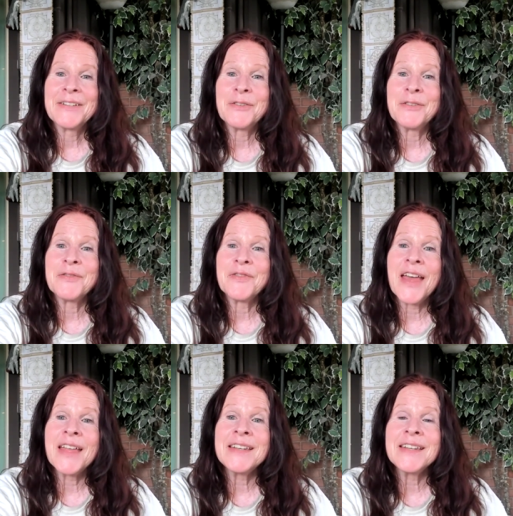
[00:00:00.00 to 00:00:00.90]
To
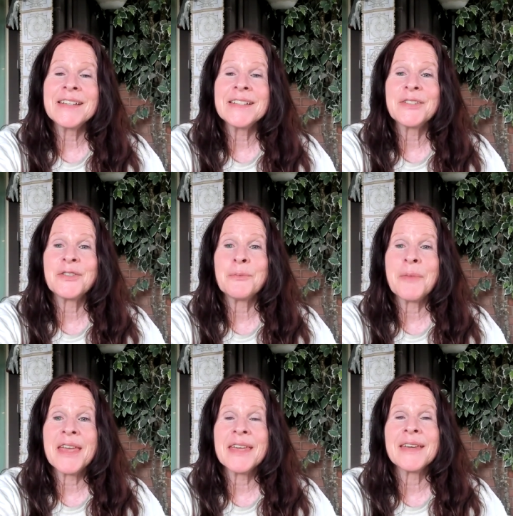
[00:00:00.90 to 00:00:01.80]
defend is to
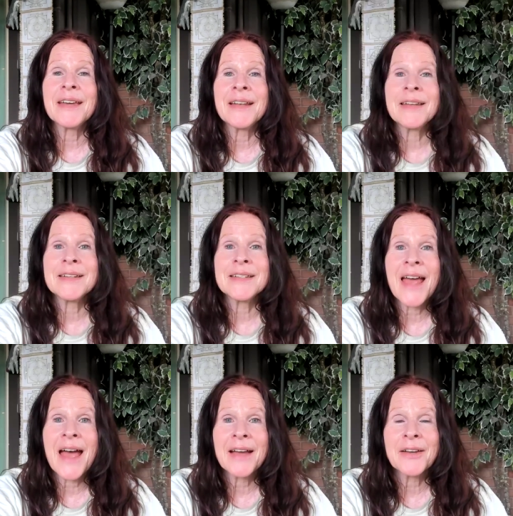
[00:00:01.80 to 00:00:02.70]
make an
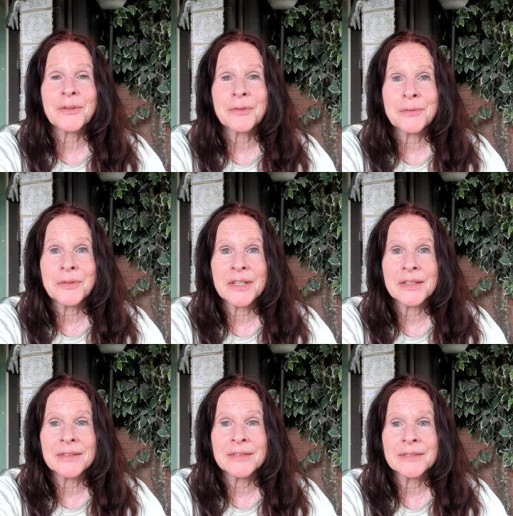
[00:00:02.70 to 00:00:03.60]
attack
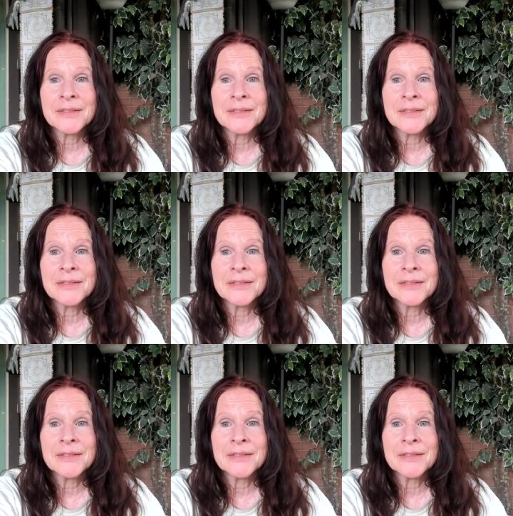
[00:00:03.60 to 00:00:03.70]
real.